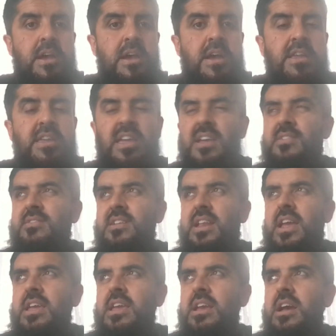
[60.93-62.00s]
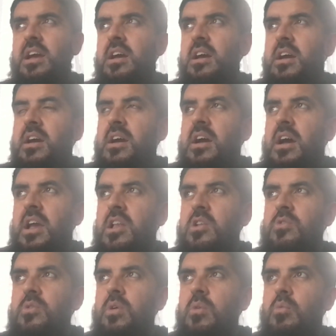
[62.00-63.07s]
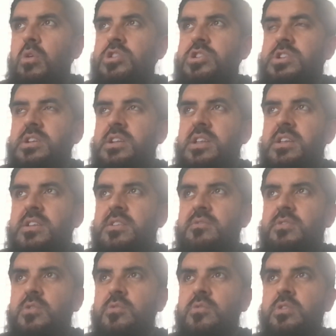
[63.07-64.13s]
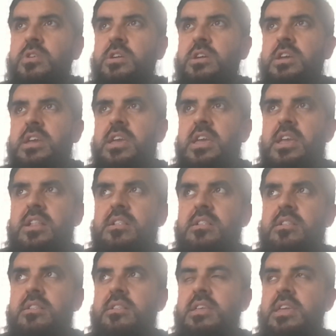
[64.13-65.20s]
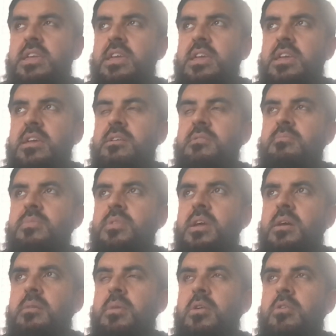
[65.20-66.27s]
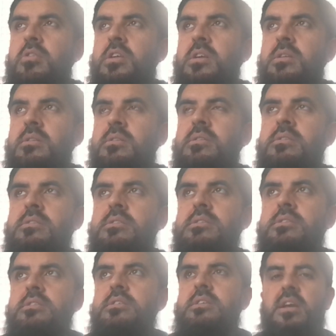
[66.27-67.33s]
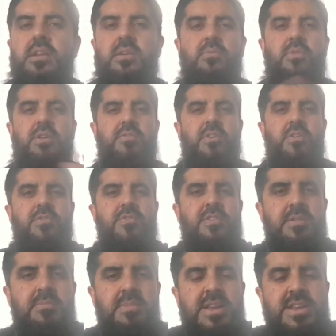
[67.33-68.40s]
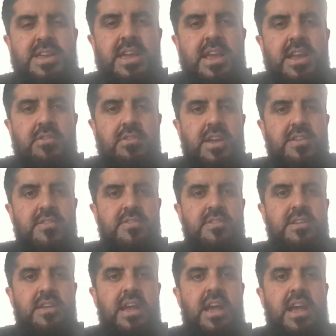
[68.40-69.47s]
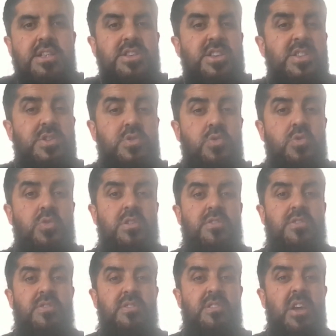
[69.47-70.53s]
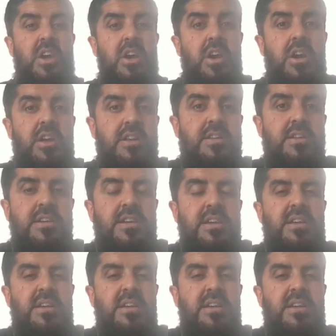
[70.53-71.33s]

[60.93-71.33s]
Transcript: uh, yesterday, uh, I, look, I watched an interview in the American kind of one of those committee hearings and just talked, heard